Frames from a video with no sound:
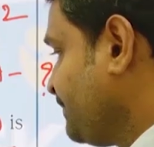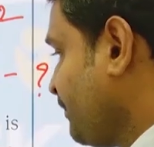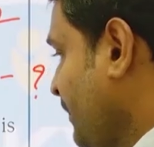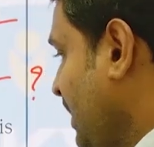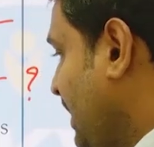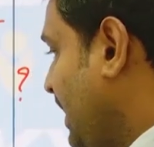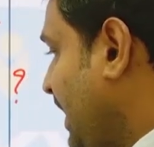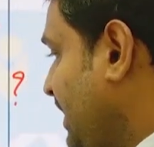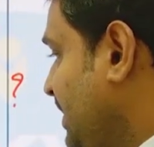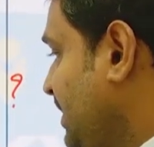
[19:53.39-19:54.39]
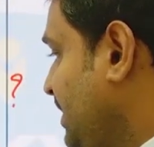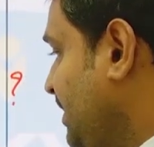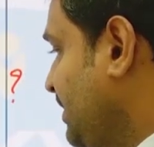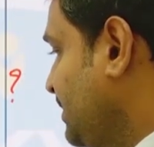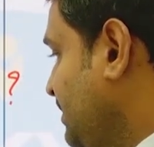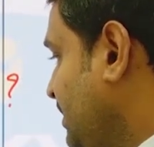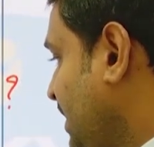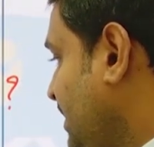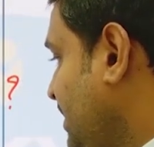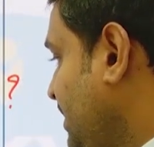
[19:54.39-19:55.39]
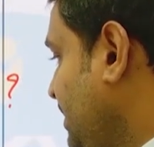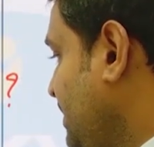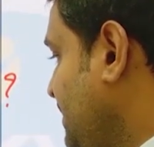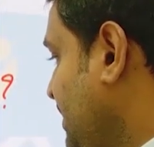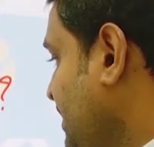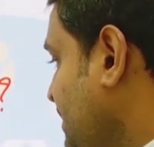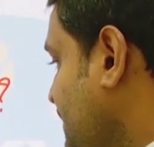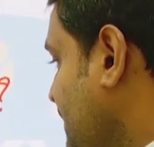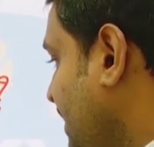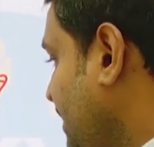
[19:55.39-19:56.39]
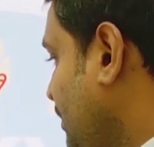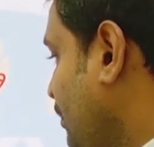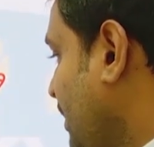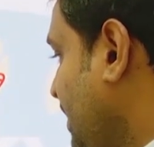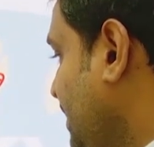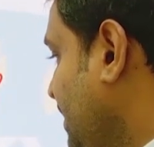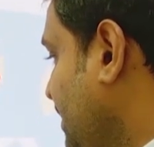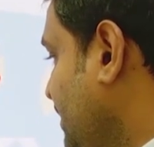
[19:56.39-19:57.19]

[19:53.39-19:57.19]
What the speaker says: kinetin is a cytokinin,